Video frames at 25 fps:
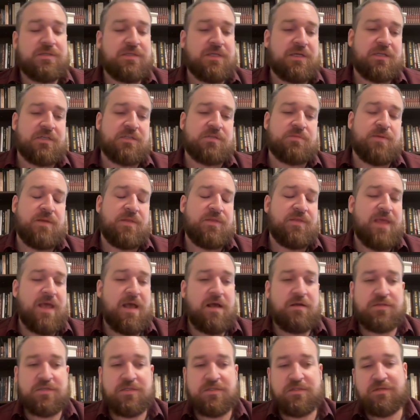They could spend
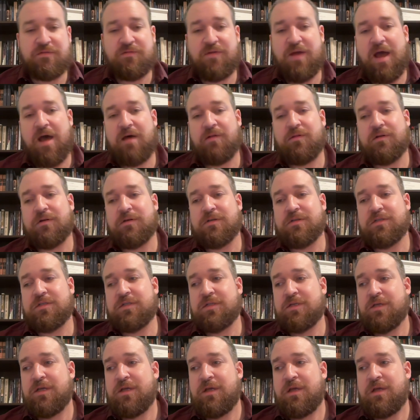thousands of dollars